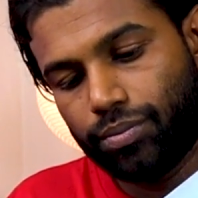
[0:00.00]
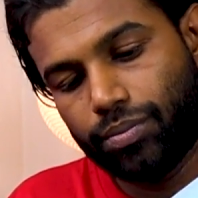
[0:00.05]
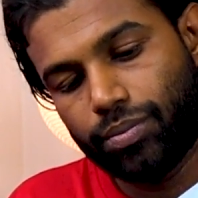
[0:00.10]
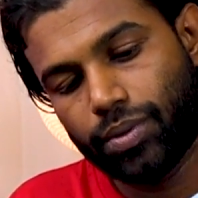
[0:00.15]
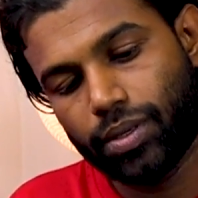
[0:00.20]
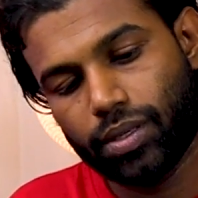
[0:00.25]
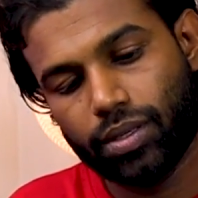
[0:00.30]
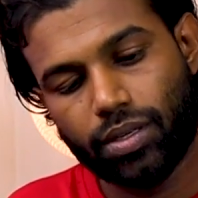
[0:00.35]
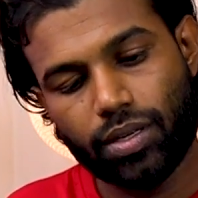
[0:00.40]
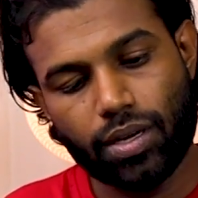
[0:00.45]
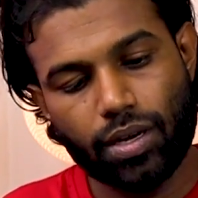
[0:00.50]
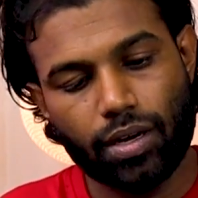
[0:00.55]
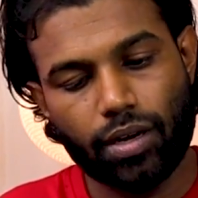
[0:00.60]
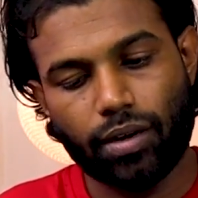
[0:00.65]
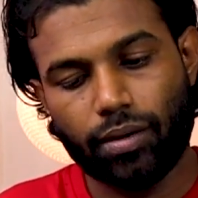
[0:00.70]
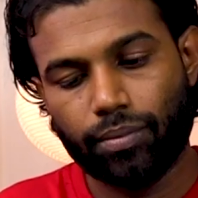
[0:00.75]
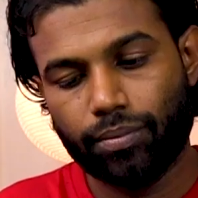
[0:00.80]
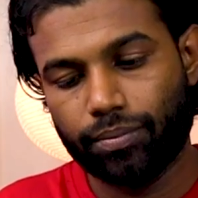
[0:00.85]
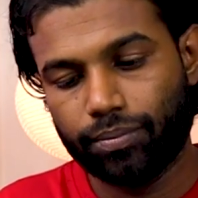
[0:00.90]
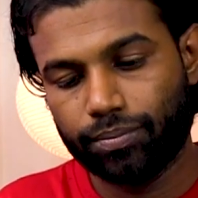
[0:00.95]
but
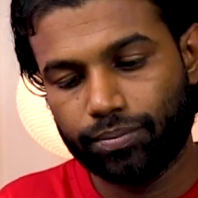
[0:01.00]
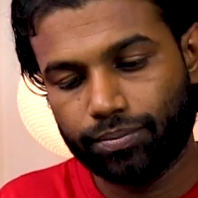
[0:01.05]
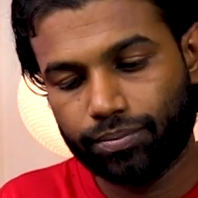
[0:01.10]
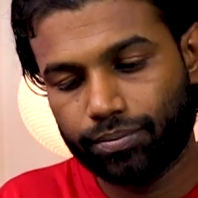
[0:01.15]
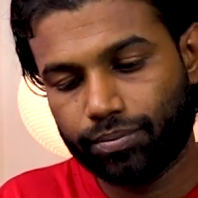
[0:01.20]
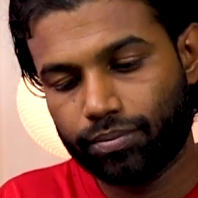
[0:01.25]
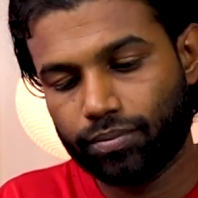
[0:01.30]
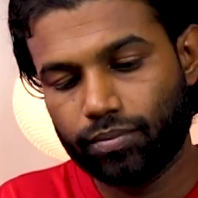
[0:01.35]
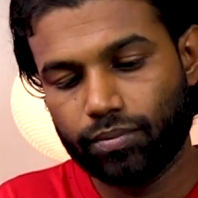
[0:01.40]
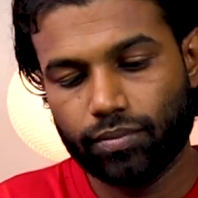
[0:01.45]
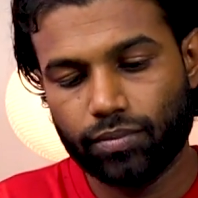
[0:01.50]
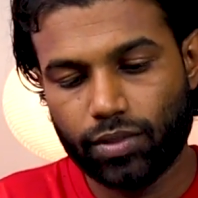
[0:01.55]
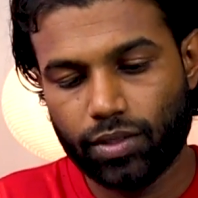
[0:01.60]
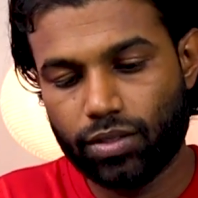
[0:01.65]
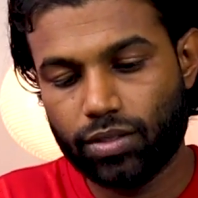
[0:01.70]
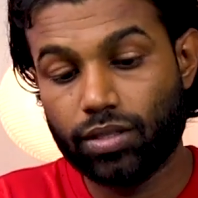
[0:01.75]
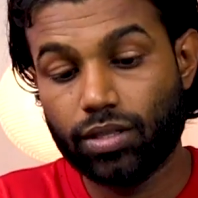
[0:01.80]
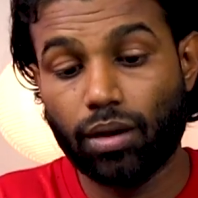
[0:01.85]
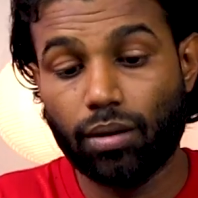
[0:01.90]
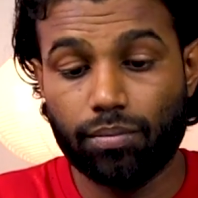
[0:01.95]
yeah,
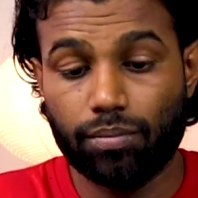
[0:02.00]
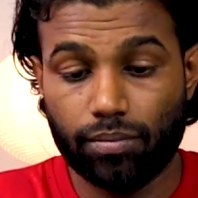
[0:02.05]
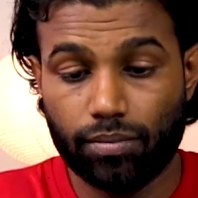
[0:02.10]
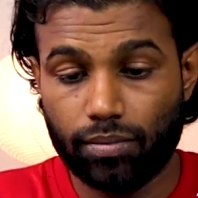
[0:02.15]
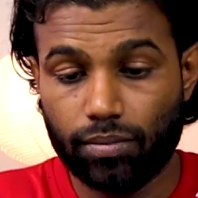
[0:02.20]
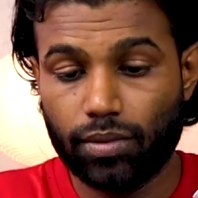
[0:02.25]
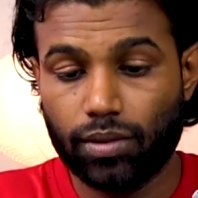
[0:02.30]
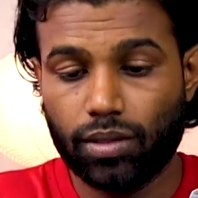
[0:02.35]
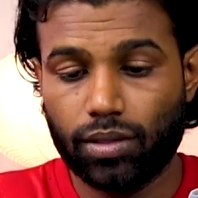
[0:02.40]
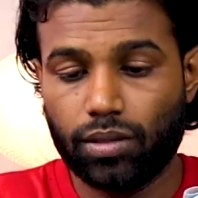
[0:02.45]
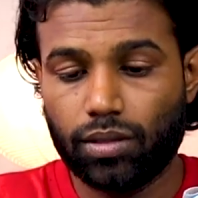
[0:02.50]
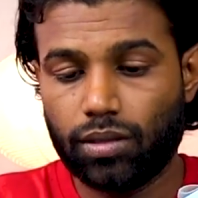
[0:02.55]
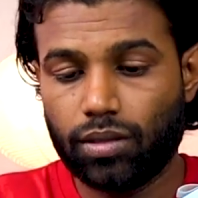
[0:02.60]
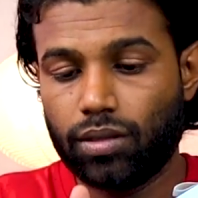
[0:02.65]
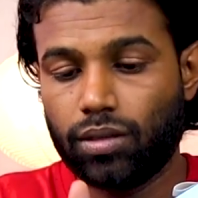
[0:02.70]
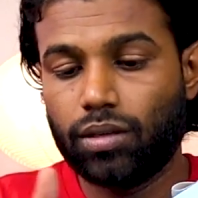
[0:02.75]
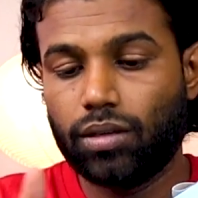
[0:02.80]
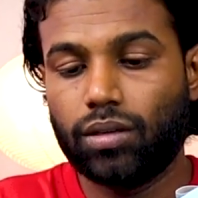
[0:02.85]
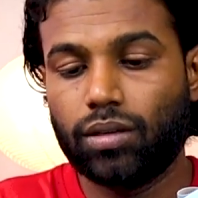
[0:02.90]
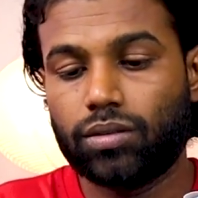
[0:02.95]
some.
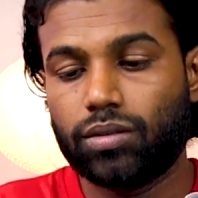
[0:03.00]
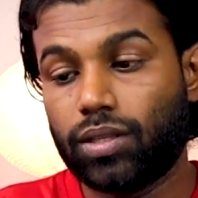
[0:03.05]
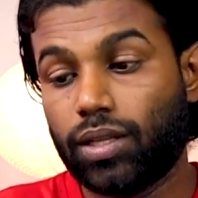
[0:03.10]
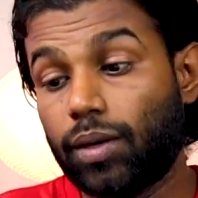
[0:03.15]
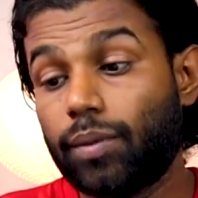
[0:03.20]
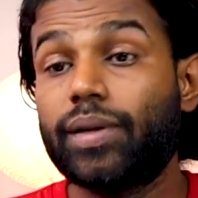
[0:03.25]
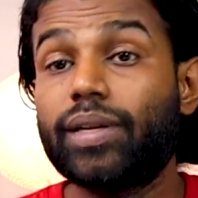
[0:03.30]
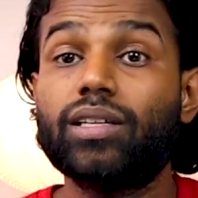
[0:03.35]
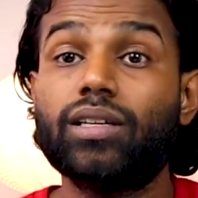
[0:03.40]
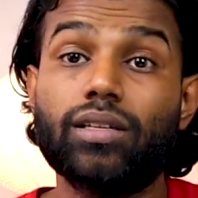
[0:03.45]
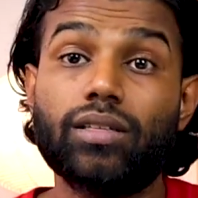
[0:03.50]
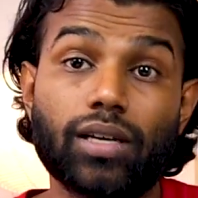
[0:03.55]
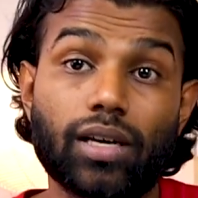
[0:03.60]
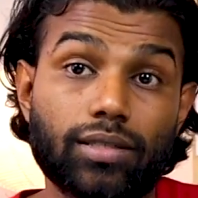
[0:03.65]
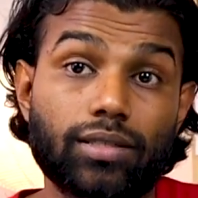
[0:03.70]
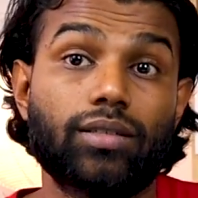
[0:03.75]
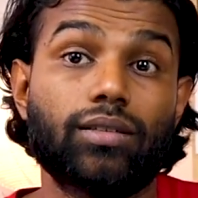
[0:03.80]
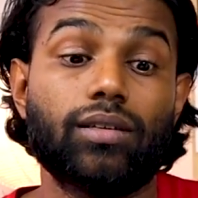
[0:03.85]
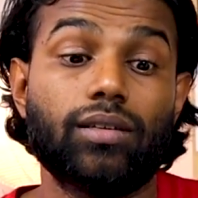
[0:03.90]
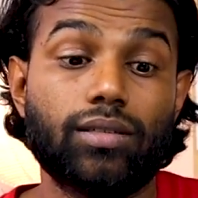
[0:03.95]
So that means it's
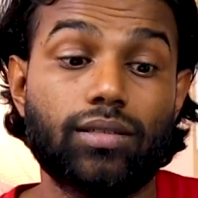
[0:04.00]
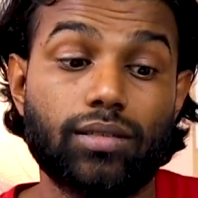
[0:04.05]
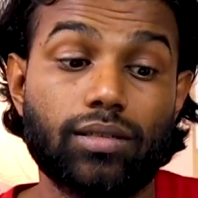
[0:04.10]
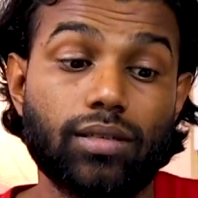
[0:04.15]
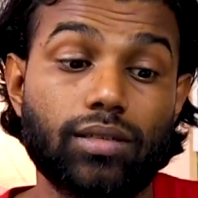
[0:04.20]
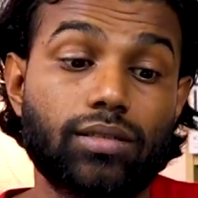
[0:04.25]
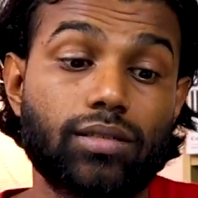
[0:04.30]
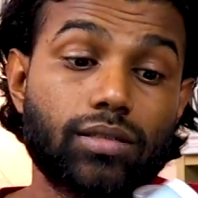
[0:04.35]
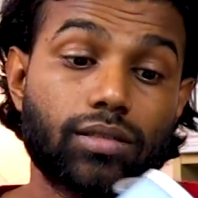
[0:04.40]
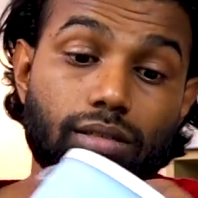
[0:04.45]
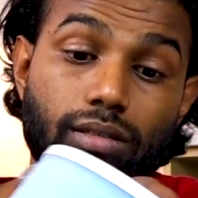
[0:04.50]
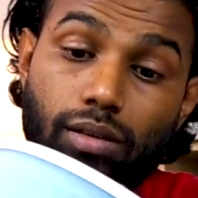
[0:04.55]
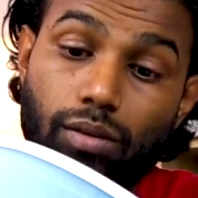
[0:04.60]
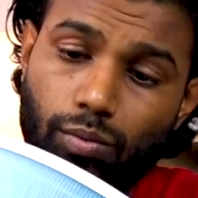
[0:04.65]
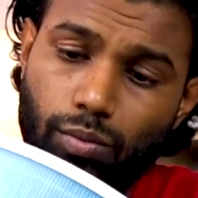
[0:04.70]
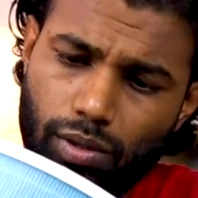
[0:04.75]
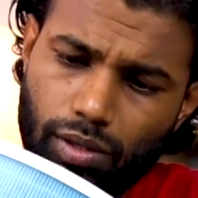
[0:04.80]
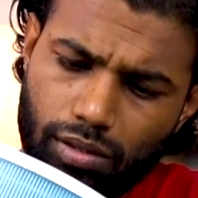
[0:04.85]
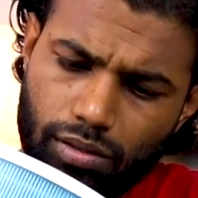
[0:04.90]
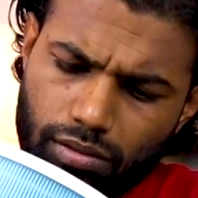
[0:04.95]
actually it still
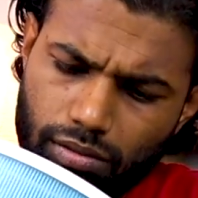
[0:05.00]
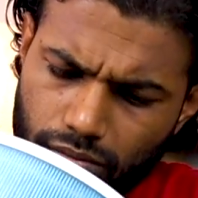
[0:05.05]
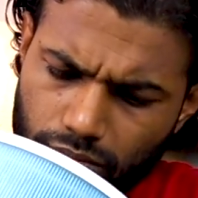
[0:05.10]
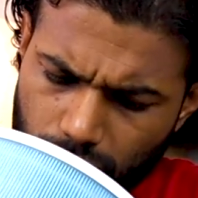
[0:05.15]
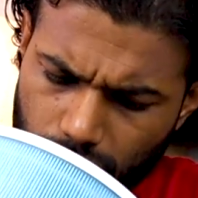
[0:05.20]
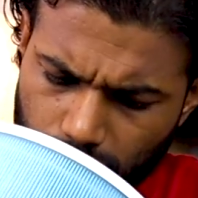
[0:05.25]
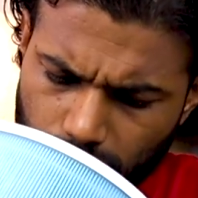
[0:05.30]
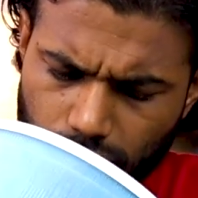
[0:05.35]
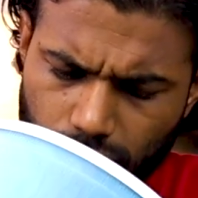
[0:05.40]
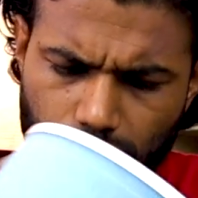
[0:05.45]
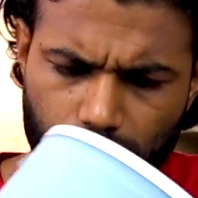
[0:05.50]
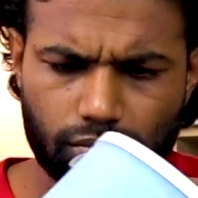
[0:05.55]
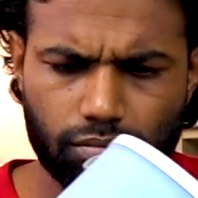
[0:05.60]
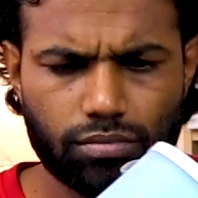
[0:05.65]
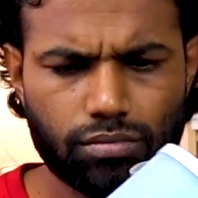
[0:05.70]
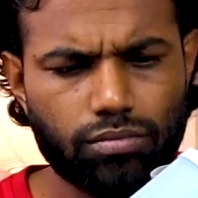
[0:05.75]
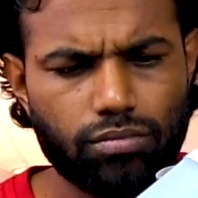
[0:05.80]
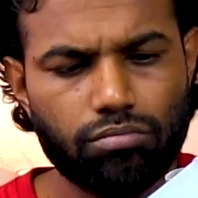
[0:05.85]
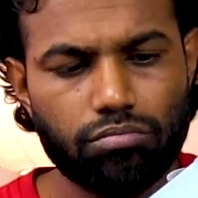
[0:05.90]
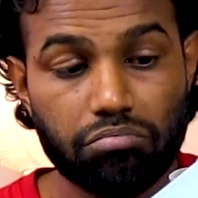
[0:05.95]
works.
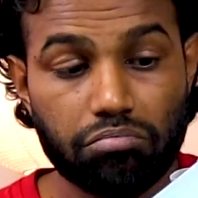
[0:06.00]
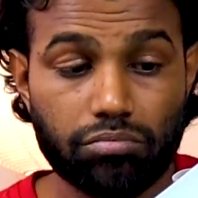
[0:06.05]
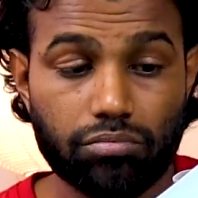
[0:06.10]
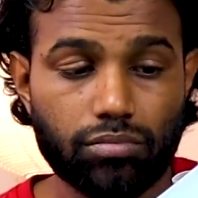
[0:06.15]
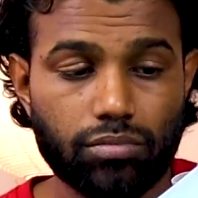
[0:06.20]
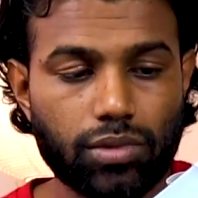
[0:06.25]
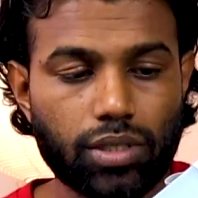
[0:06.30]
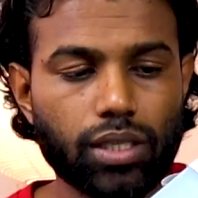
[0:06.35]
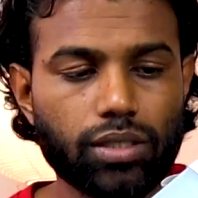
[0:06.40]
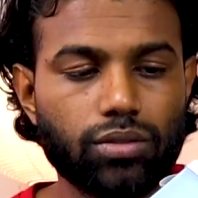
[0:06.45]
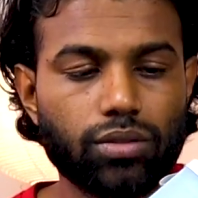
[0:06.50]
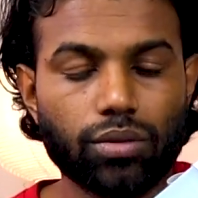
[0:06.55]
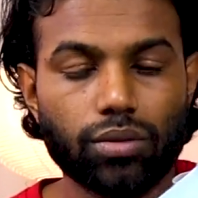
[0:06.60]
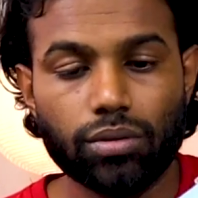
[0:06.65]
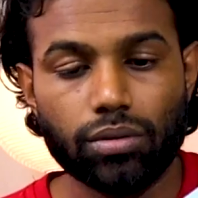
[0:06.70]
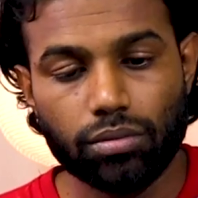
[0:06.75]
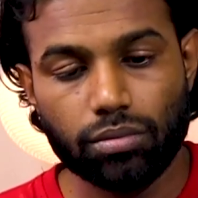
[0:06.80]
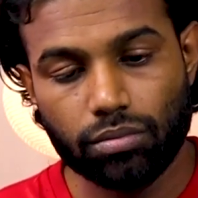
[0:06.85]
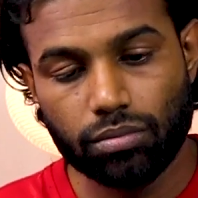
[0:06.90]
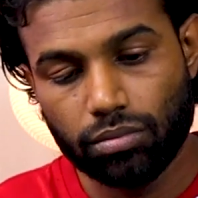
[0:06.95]
That's good.